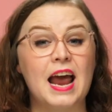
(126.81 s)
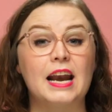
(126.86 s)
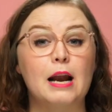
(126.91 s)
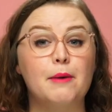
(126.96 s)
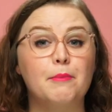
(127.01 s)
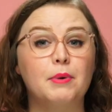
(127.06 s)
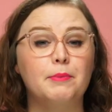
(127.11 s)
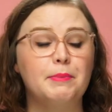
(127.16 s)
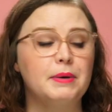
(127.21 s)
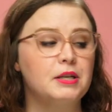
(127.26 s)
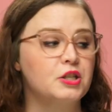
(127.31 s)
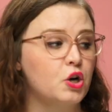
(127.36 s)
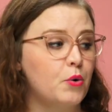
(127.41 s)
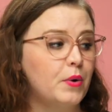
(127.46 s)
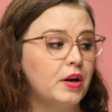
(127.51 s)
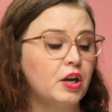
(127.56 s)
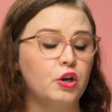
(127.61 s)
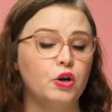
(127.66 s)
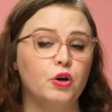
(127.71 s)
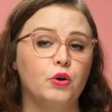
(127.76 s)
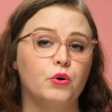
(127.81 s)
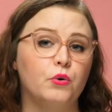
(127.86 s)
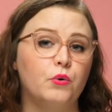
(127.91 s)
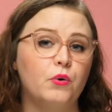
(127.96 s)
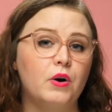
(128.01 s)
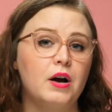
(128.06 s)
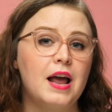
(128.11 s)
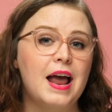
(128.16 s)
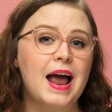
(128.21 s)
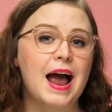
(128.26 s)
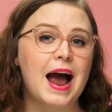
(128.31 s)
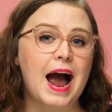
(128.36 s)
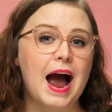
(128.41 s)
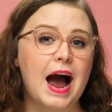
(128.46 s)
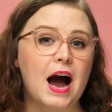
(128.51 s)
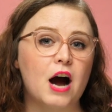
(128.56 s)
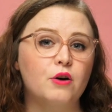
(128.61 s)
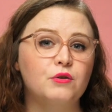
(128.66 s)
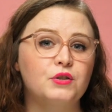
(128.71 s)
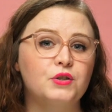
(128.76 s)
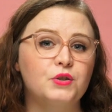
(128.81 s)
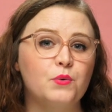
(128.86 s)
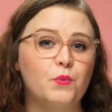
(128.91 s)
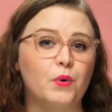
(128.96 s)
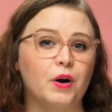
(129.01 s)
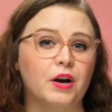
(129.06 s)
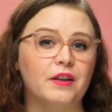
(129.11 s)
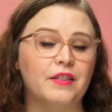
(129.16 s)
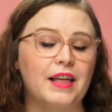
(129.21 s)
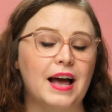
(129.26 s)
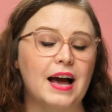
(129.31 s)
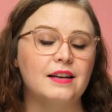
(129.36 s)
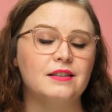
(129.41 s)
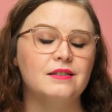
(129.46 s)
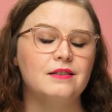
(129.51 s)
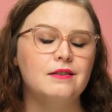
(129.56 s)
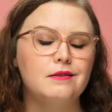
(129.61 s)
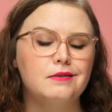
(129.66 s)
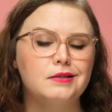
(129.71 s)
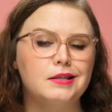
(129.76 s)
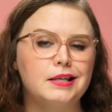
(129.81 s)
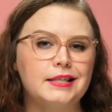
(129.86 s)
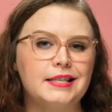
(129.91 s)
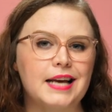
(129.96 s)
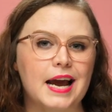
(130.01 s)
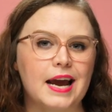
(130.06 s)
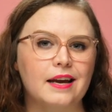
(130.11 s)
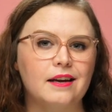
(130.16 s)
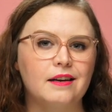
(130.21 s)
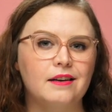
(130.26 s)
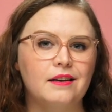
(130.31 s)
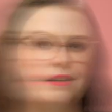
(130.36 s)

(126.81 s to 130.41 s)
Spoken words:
and I'm gonna be showing you how to work that today.